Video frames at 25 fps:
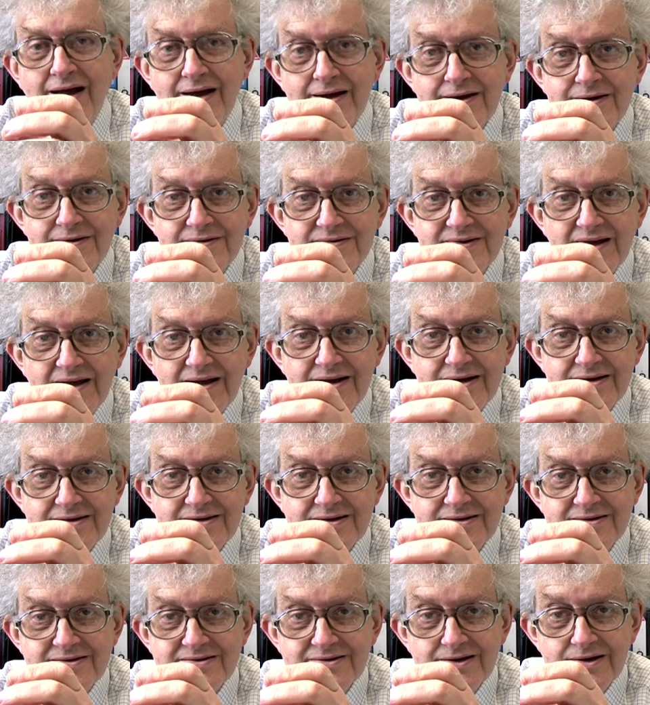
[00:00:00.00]
iodide
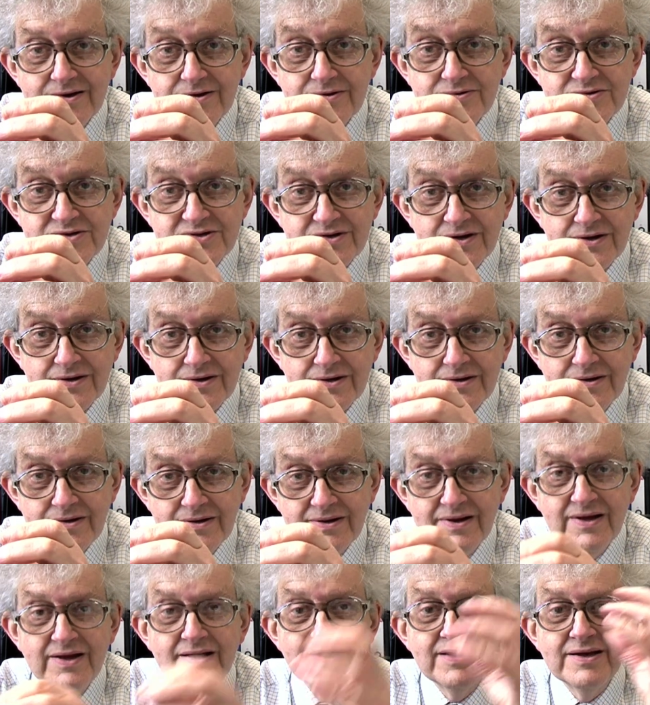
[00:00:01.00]
in solution,
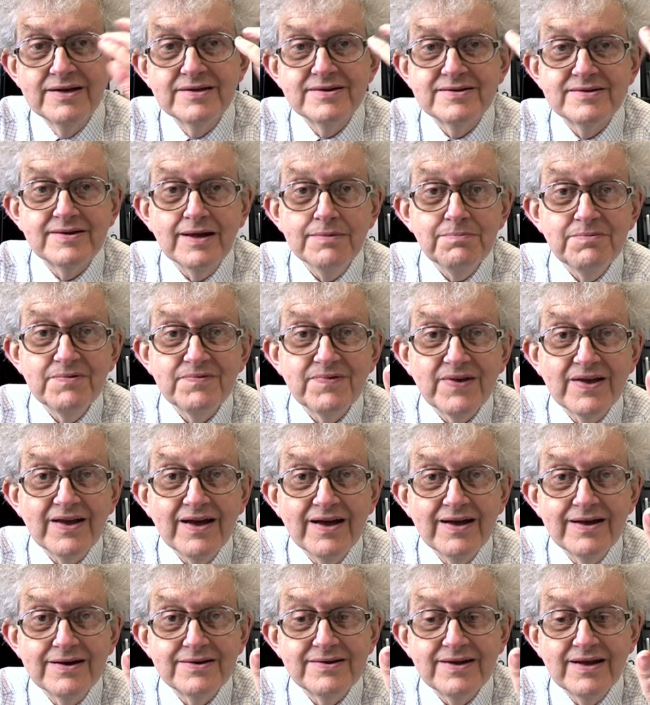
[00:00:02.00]
some of the
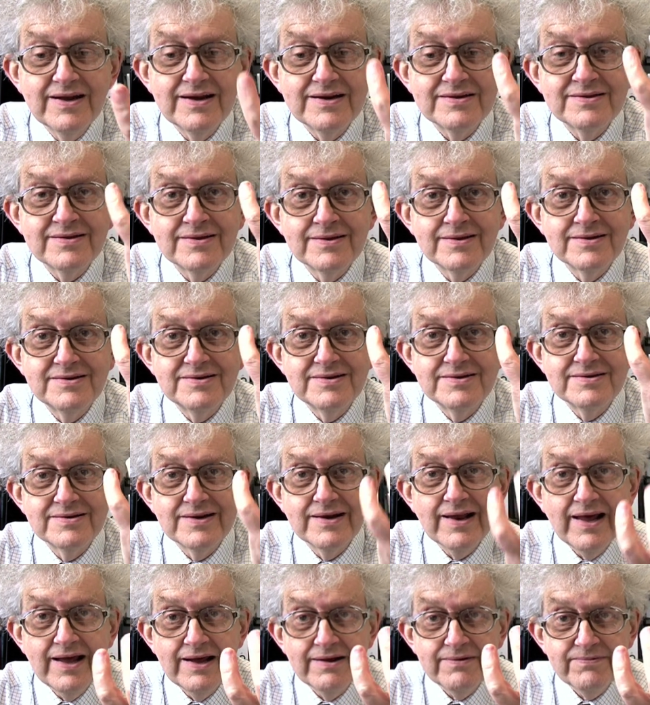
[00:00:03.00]
iodate that is
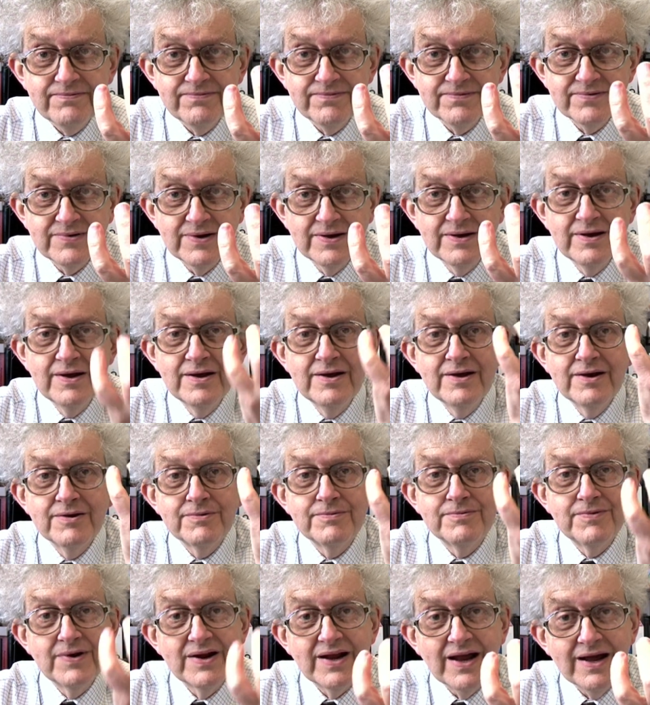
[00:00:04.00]
left
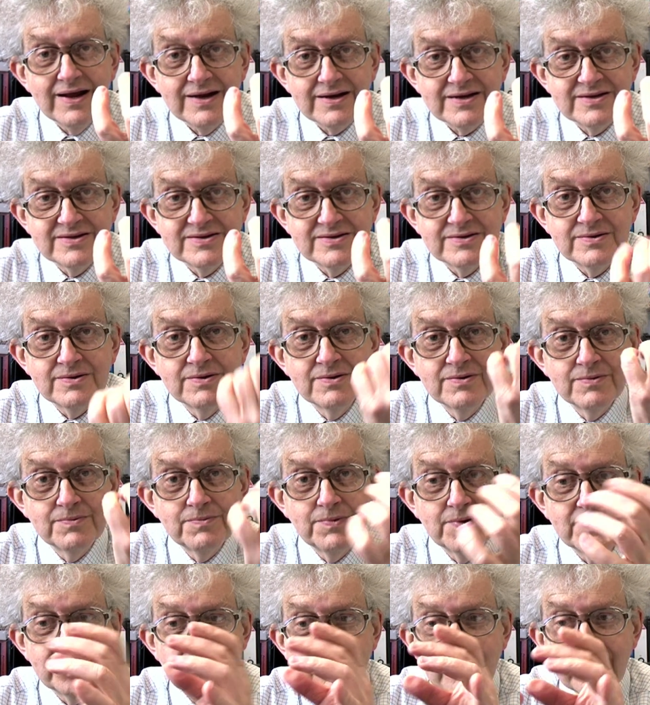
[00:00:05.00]
reacts
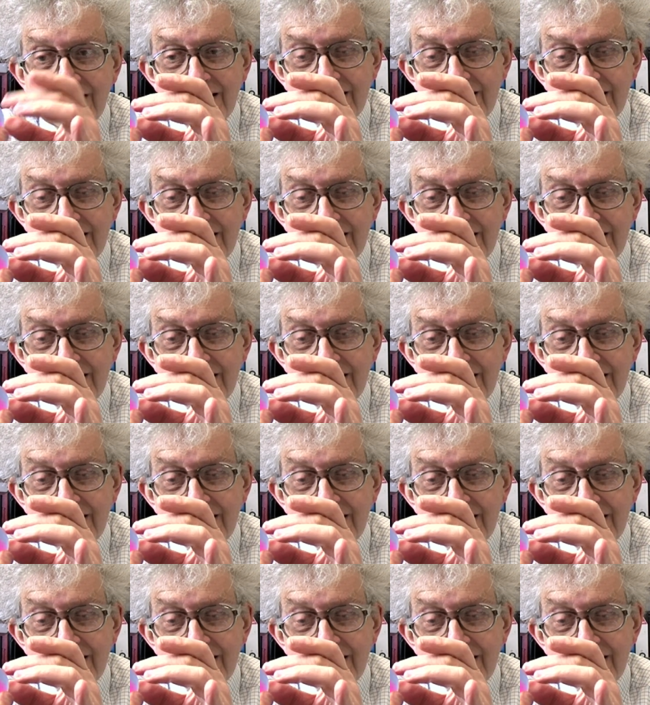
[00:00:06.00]
with the